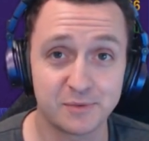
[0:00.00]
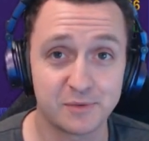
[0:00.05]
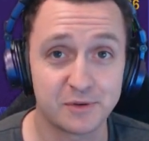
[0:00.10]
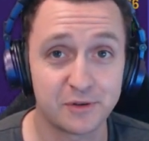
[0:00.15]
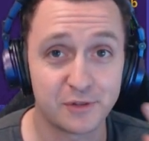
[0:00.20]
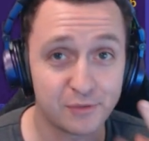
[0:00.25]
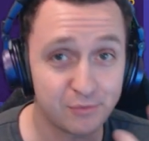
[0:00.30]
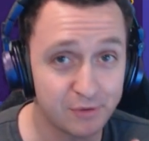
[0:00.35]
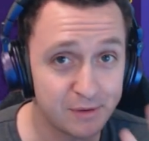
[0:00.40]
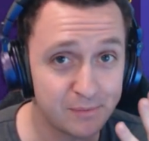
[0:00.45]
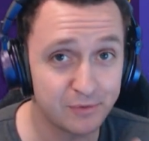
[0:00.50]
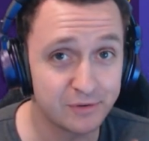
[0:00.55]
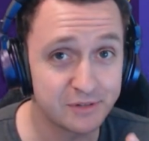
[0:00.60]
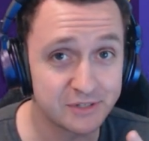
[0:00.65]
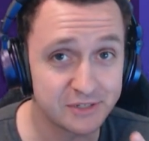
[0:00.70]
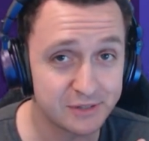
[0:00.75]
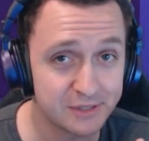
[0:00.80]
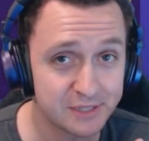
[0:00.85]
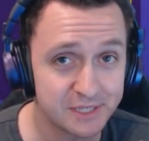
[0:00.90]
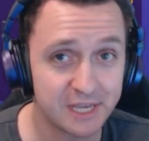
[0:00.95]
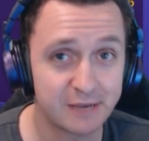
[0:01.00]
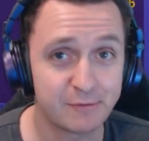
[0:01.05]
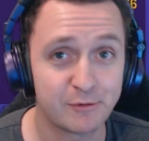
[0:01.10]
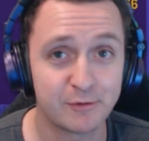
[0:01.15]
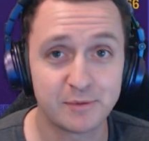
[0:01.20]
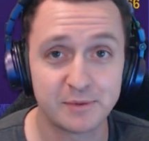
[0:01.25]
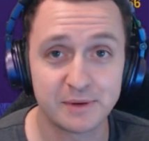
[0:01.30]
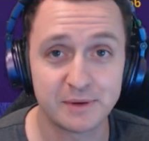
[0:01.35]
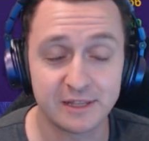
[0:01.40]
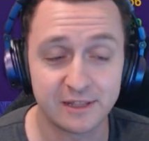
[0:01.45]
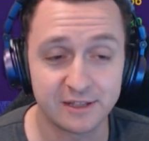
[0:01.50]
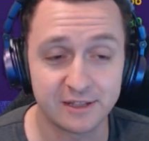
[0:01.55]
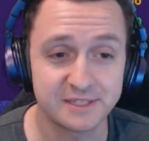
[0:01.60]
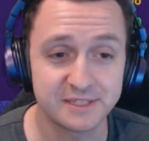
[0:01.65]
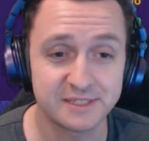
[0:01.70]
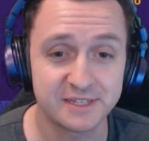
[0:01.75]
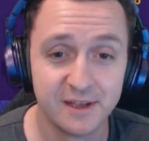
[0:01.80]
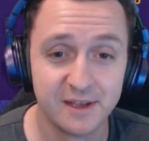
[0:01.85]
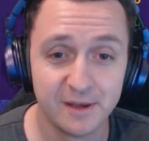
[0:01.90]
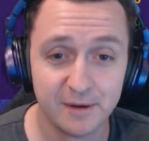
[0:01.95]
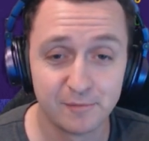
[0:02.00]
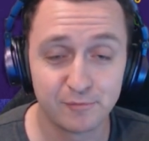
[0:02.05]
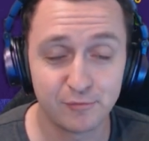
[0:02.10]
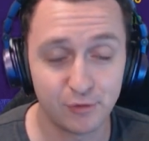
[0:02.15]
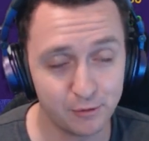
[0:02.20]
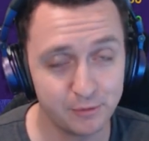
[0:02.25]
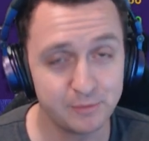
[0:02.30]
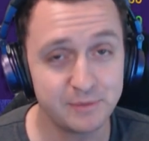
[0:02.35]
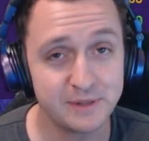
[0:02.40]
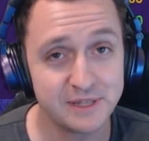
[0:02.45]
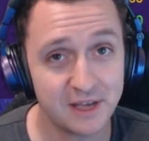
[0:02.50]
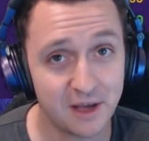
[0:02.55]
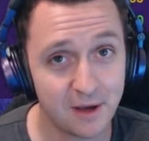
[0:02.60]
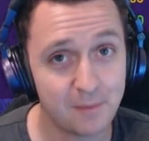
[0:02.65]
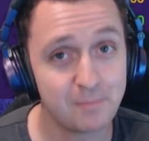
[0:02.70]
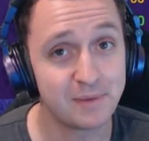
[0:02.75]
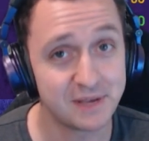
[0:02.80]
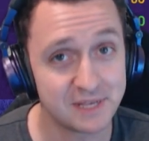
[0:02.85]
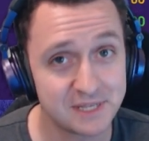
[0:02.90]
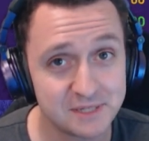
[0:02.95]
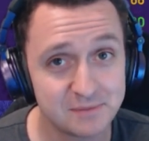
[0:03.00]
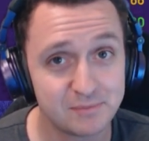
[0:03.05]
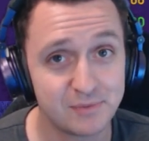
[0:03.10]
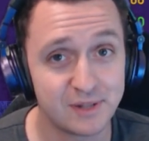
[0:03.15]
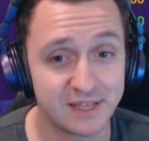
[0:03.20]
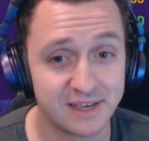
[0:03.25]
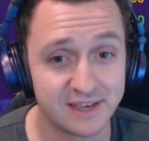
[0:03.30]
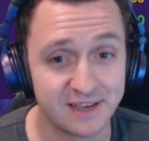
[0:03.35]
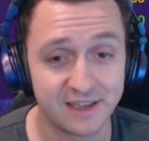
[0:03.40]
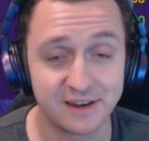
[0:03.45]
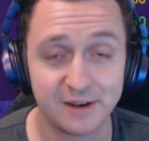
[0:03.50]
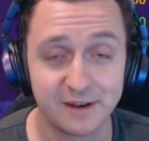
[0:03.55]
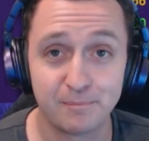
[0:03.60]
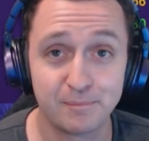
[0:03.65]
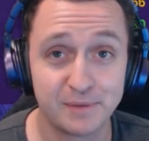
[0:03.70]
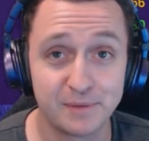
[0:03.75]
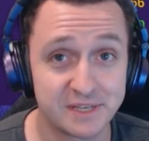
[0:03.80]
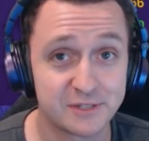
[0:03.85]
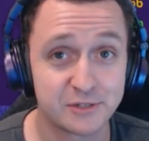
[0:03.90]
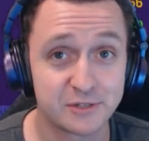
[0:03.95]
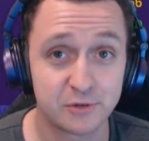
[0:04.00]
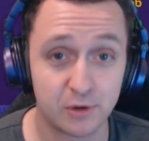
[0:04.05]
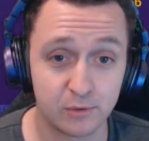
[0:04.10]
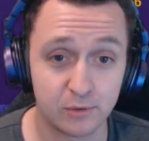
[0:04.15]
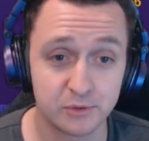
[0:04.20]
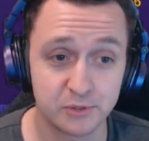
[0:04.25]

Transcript: We got 3 points on the table, but we lost probably our best player and our biggest goal